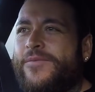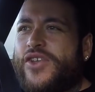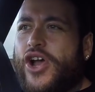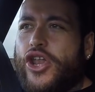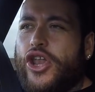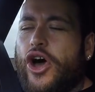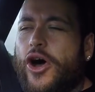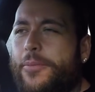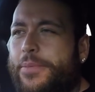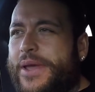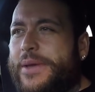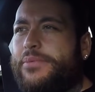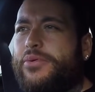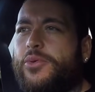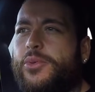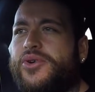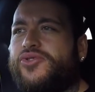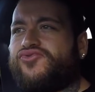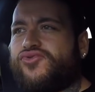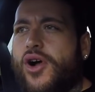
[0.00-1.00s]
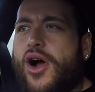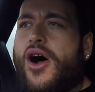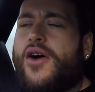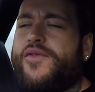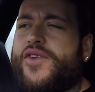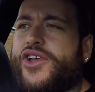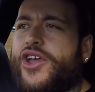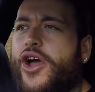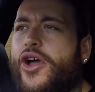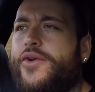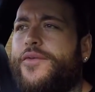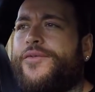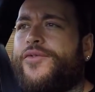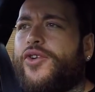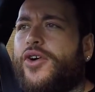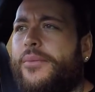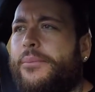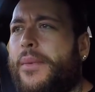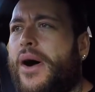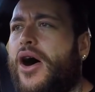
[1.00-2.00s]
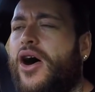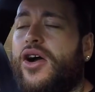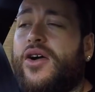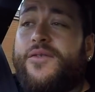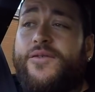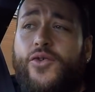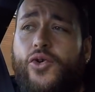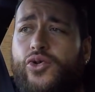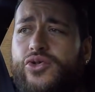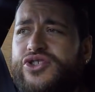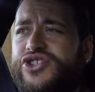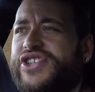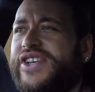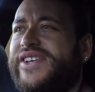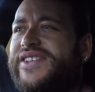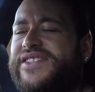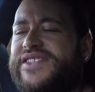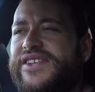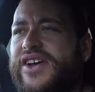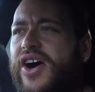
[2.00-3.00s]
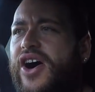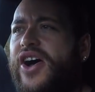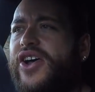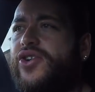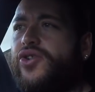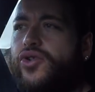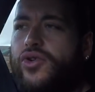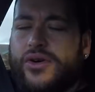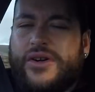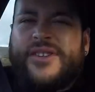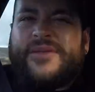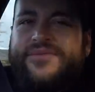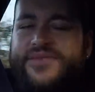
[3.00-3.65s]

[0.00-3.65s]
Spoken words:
A lot of people would rather go for a Mark IV GTI or,